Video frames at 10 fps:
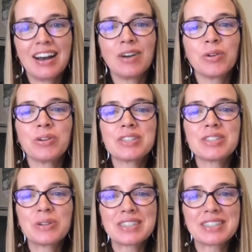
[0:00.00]
We are
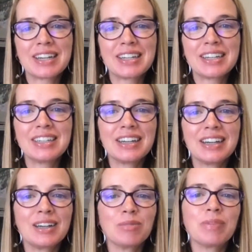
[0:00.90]
so excited
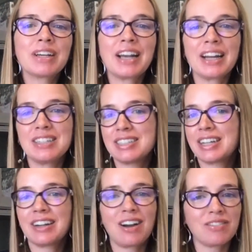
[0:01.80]
again to
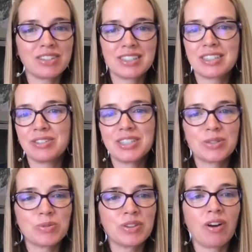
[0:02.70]
kick off this
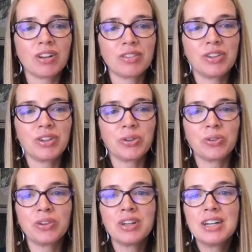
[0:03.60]
series with all of
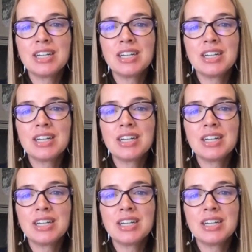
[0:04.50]
you.